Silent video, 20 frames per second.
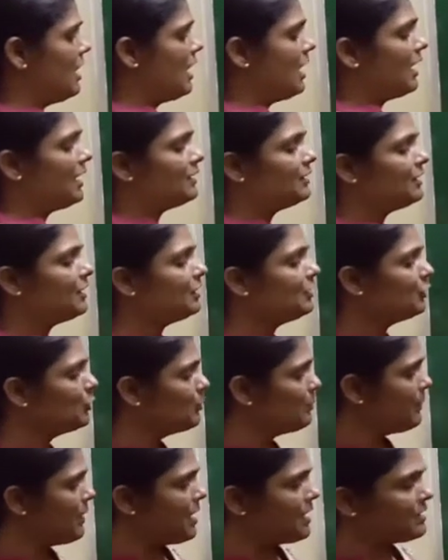I need to
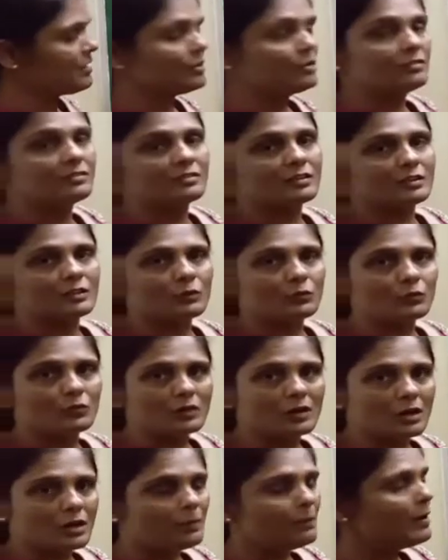make use of the
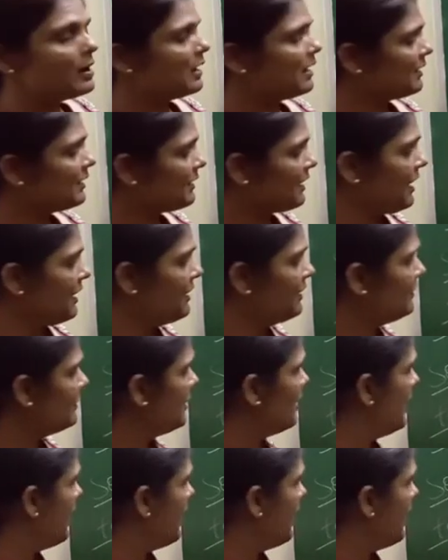verb write,